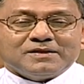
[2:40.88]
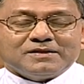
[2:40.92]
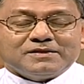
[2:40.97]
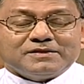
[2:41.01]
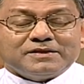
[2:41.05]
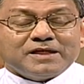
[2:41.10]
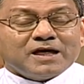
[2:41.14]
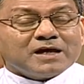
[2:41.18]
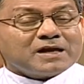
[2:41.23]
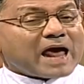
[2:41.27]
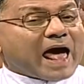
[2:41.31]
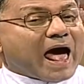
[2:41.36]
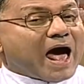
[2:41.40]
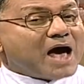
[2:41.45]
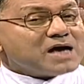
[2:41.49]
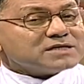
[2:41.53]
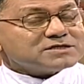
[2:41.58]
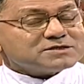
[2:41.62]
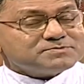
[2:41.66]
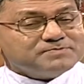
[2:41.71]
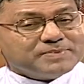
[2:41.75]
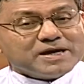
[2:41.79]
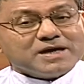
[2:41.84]
there
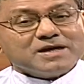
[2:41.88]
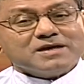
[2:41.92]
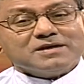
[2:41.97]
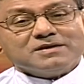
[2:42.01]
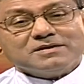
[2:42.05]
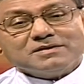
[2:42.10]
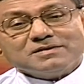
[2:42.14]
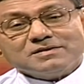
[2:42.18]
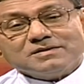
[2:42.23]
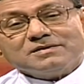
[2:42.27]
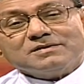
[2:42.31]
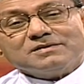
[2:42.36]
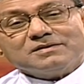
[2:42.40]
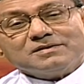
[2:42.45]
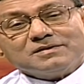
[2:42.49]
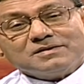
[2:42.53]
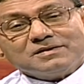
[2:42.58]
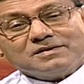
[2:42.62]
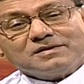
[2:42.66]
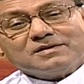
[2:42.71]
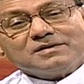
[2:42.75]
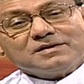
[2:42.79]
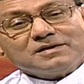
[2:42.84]
has been
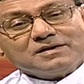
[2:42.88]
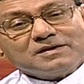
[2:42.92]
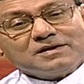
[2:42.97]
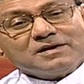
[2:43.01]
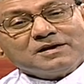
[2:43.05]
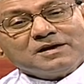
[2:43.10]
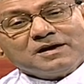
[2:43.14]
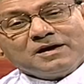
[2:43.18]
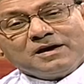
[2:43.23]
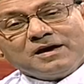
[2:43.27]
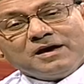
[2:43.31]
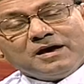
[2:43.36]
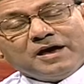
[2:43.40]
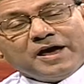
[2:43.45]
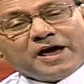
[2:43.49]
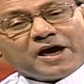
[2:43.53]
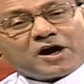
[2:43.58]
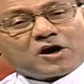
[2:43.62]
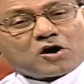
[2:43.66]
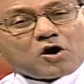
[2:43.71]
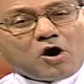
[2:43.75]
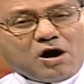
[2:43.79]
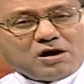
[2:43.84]
a
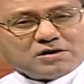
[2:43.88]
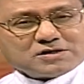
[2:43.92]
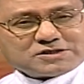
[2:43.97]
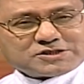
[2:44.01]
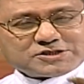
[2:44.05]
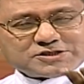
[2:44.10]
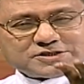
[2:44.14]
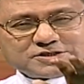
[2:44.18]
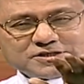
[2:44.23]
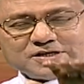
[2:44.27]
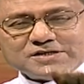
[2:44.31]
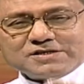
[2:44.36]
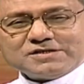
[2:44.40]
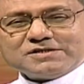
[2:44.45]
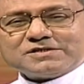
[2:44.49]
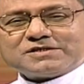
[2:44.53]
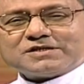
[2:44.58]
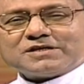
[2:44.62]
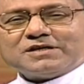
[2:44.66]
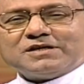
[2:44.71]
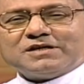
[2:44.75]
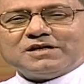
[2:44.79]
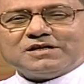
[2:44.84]

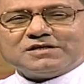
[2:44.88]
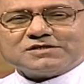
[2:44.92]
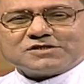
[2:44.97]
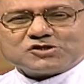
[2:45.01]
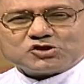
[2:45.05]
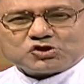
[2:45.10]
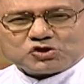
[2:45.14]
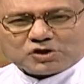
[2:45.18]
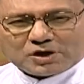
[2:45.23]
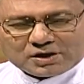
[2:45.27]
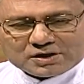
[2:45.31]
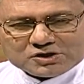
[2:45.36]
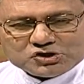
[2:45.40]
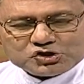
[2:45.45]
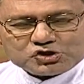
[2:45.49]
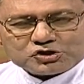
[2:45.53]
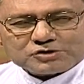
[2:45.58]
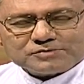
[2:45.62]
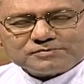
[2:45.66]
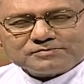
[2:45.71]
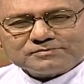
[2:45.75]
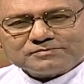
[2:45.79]
constant search